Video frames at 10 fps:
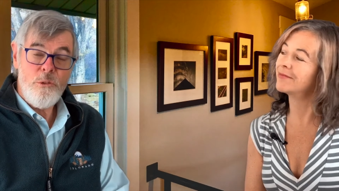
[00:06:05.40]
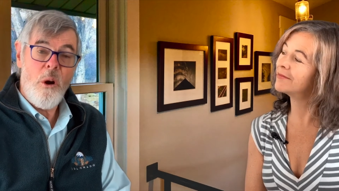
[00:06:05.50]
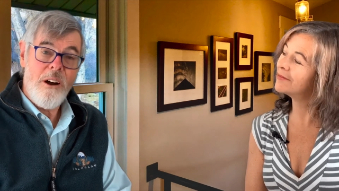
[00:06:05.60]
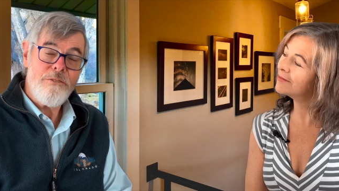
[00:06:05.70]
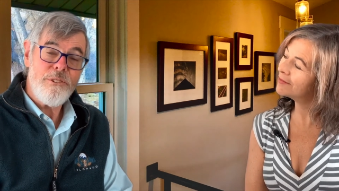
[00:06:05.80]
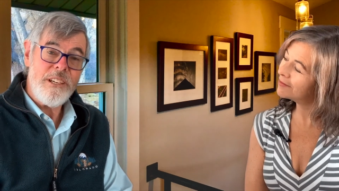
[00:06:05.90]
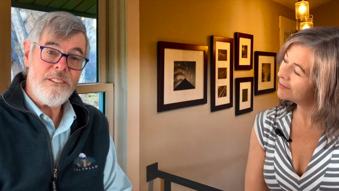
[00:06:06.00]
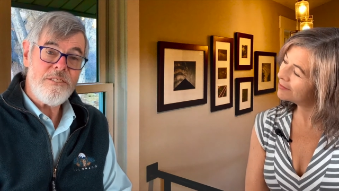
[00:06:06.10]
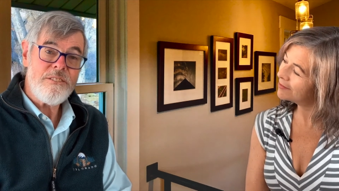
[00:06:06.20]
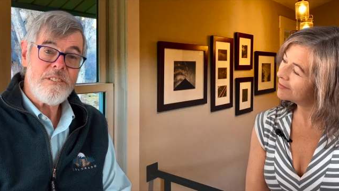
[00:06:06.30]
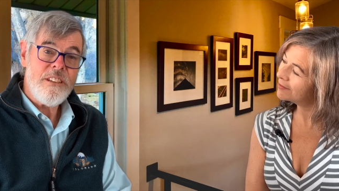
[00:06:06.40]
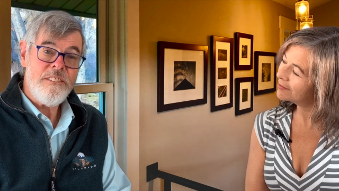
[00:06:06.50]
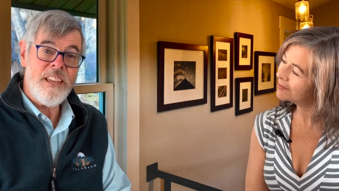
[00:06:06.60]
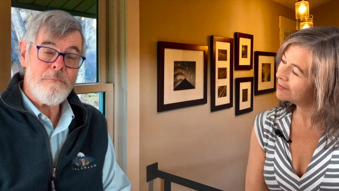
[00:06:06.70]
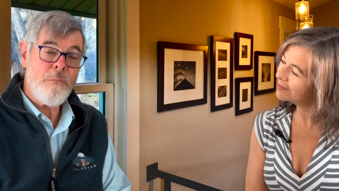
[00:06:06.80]
Speaker 1: offerings
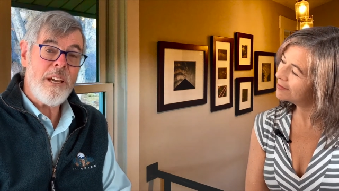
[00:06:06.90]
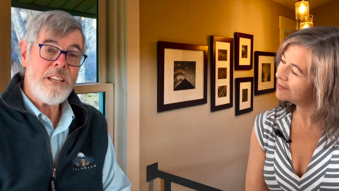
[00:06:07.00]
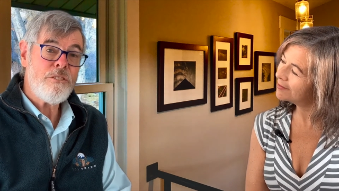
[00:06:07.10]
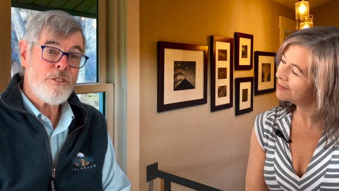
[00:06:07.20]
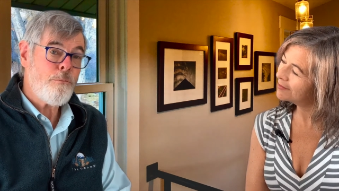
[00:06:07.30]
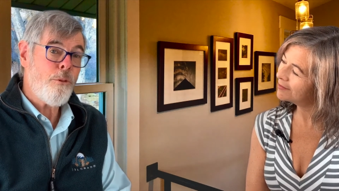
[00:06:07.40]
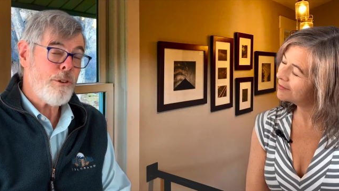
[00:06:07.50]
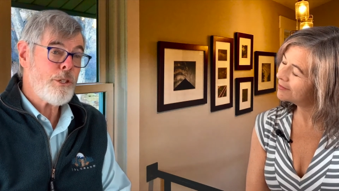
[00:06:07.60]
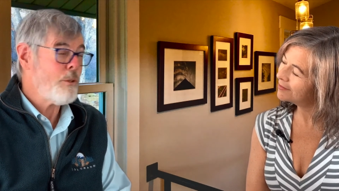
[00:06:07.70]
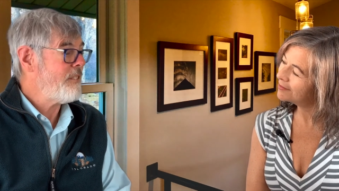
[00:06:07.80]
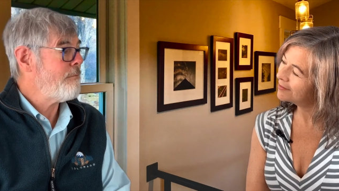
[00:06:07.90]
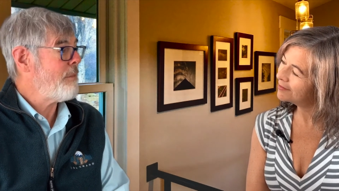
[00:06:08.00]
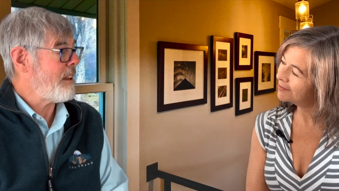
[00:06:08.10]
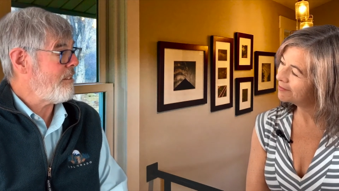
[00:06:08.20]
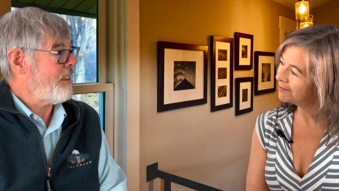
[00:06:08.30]
that might support you even
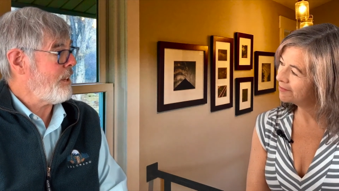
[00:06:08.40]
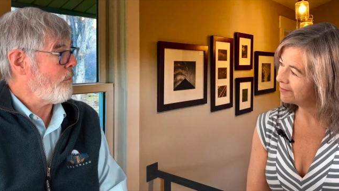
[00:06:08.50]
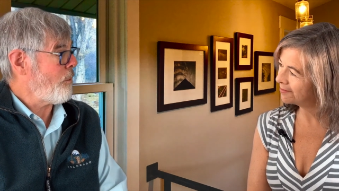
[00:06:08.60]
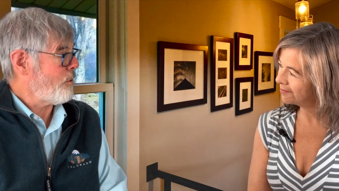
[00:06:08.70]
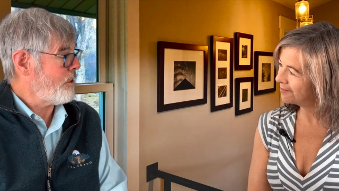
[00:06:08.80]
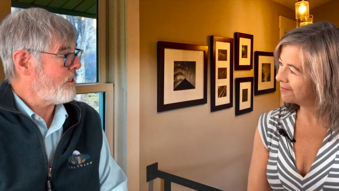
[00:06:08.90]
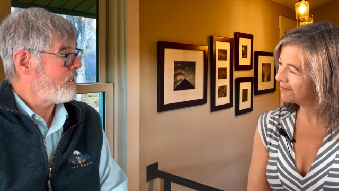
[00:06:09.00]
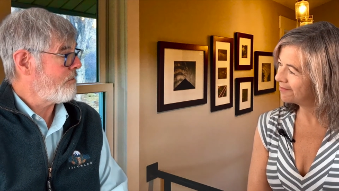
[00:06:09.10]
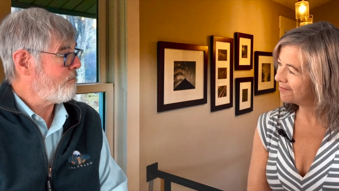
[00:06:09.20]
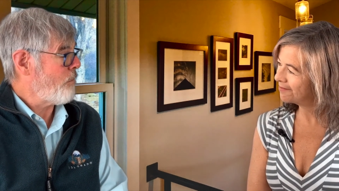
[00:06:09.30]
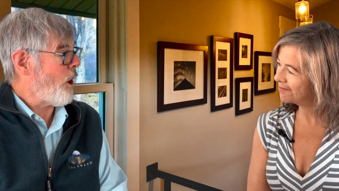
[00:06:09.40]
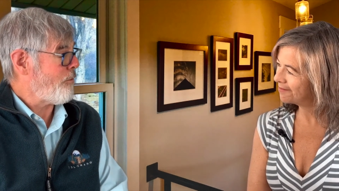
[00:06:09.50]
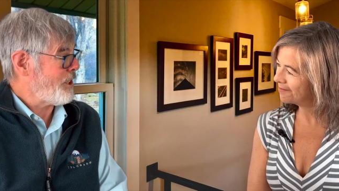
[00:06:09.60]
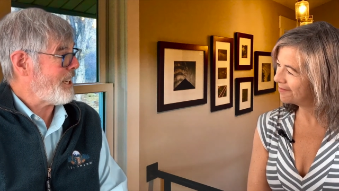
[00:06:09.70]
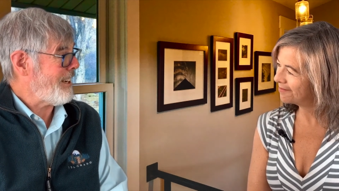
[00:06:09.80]
better than what we're
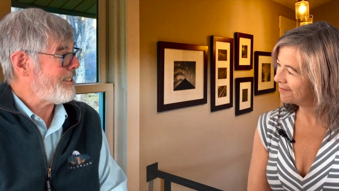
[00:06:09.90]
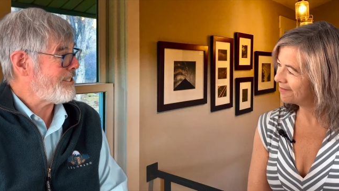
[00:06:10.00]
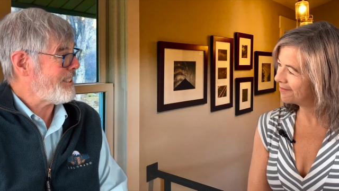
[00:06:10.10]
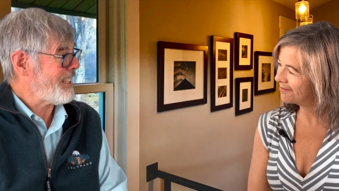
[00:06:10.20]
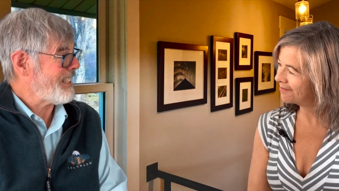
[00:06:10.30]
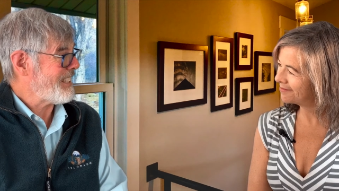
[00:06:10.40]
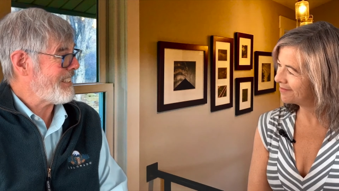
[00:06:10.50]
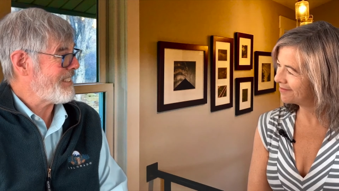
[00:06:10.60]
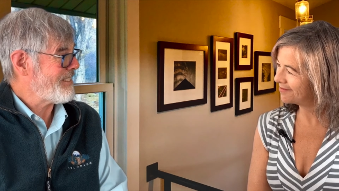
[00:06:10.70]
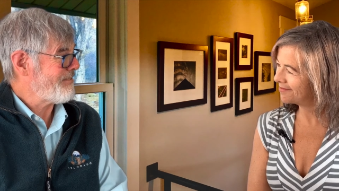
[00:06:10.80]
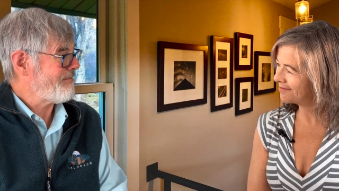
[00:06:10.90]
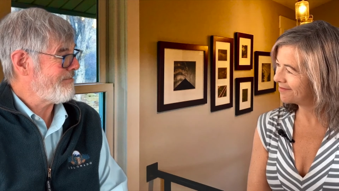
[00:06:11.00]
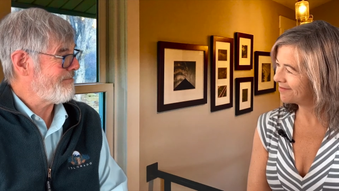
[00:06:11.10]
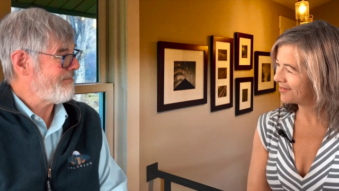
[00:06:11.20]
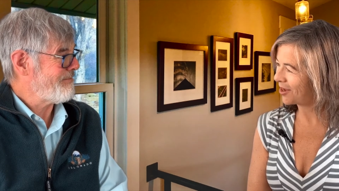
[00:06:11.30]
offering initially.
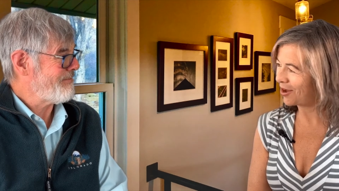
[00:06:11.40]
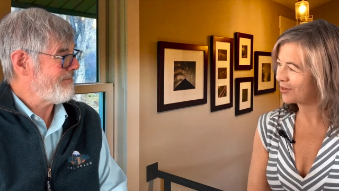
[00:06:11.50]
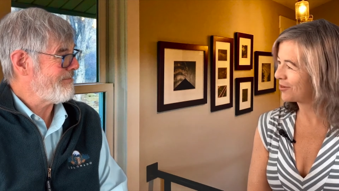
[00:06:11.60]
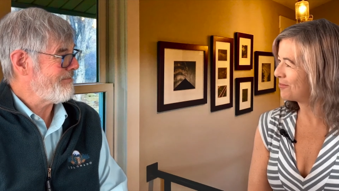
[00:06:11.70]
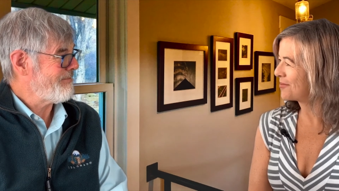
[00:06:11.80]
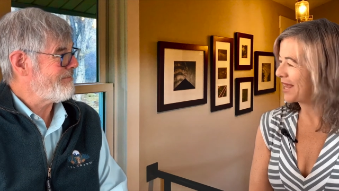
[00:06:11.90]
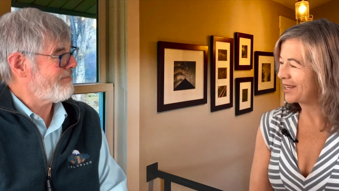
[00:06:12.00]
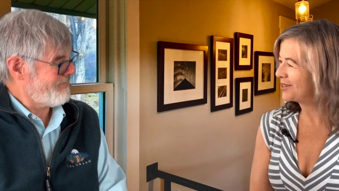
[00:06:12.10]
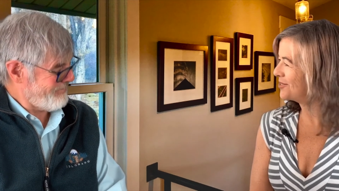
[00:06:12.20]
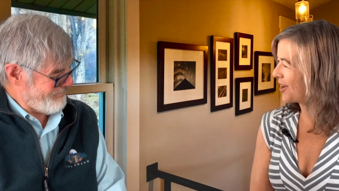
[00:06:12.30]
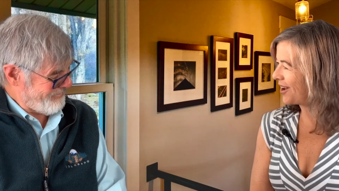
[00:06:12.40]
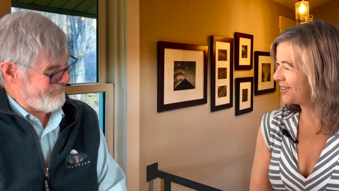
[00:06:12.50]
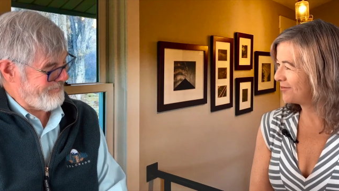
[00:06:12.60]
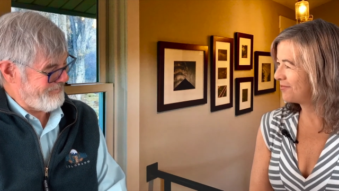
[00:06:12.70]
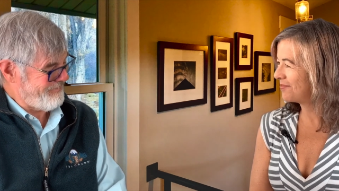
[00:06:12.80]
Speaker 2: Awesome. Thank you,
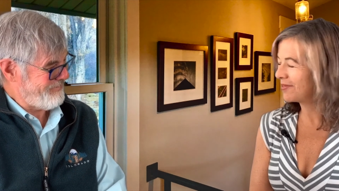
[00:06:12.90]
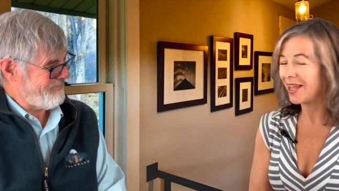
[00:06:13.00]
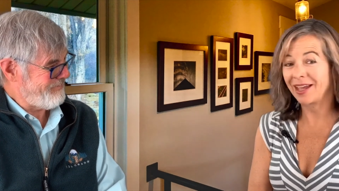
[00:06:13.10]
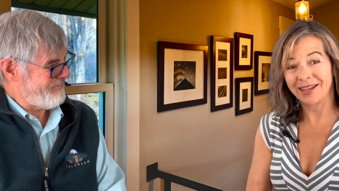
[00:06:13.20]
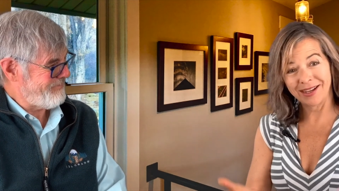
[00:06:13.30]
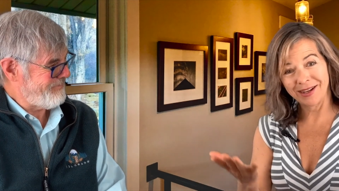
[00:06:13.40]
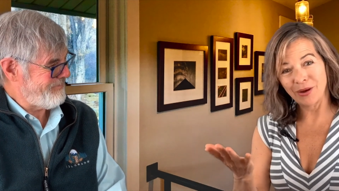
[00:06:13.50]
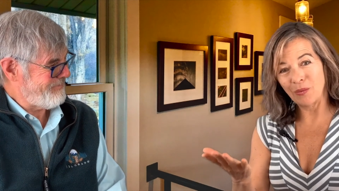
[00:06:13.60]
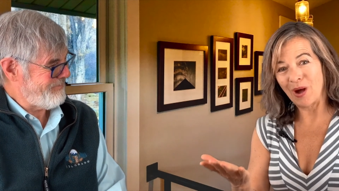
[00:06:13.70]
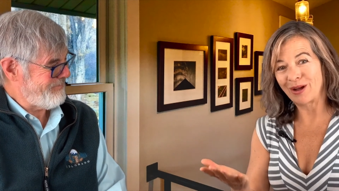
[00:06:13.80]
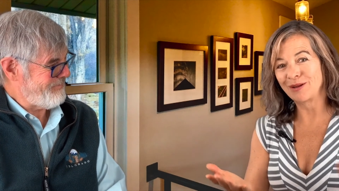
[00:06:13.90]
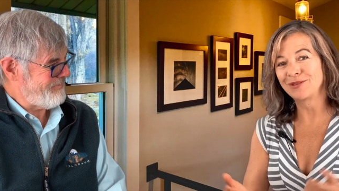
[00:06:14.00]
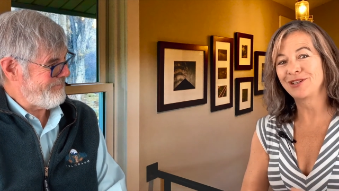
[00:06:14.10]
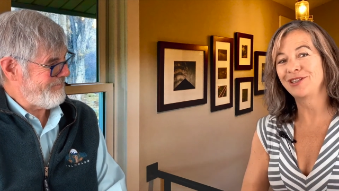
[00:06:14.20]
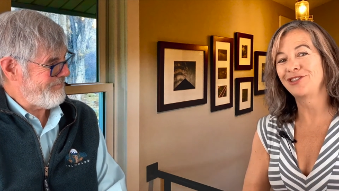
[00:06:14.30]
John. Welcome
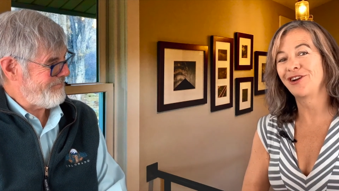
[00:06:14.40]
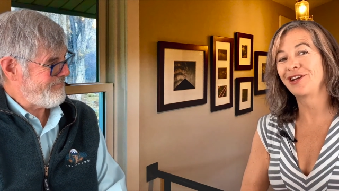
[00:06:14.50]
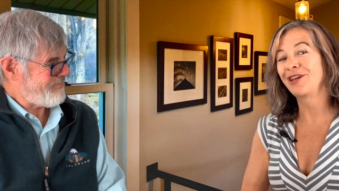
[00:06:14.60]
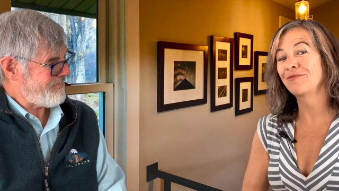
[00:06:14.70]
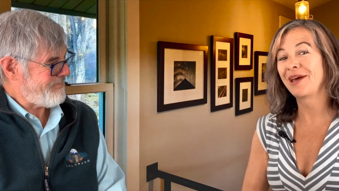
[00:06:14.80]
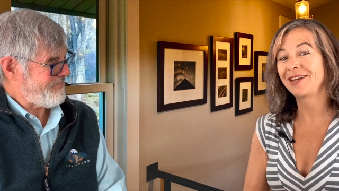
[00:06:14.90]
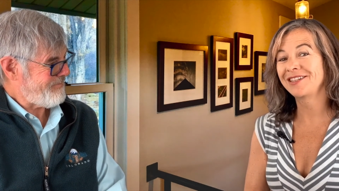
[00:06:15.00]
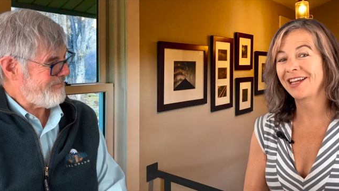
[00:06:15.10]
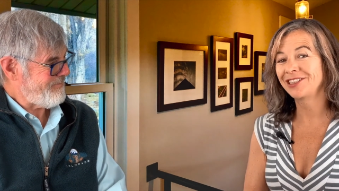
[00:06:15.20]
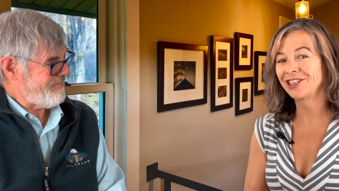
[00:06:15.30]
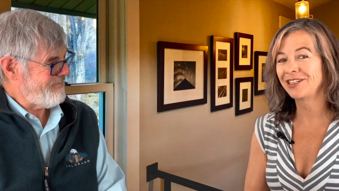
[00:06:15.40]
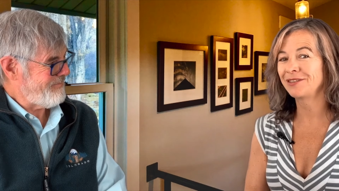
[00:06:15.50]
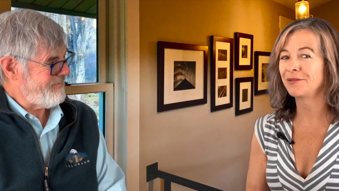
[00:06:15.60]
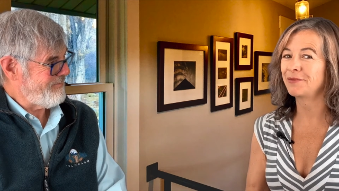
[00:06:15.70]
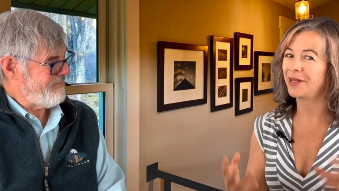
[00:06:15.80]
to the journey of meditation,
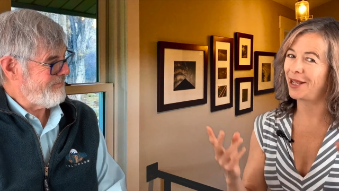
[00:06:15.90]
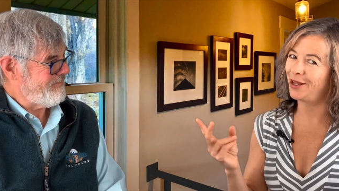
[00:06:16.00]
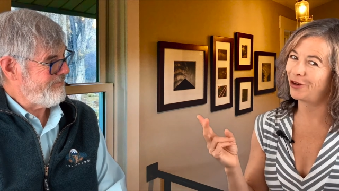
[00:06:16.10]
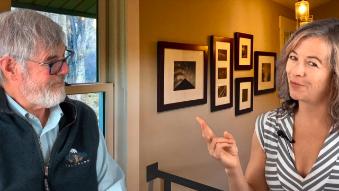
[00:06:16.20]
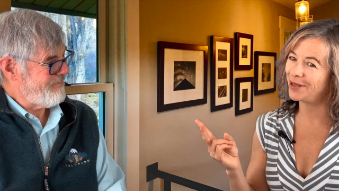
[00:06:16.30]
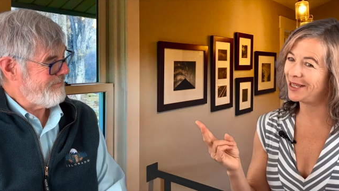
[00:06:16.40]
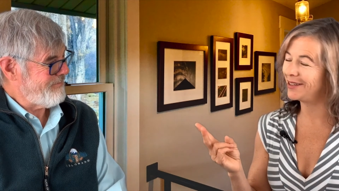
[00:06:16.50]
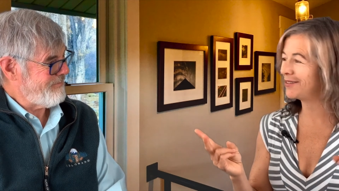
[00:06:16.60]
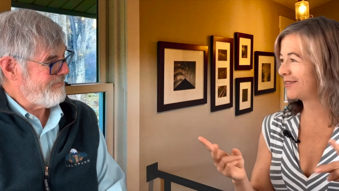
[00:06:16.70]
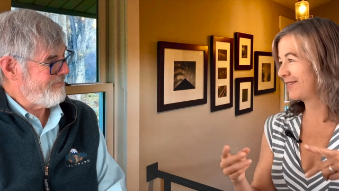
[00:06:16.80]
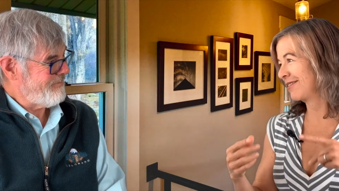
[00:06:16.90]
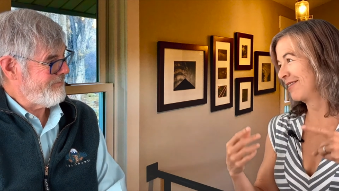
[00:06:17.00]
inner peace,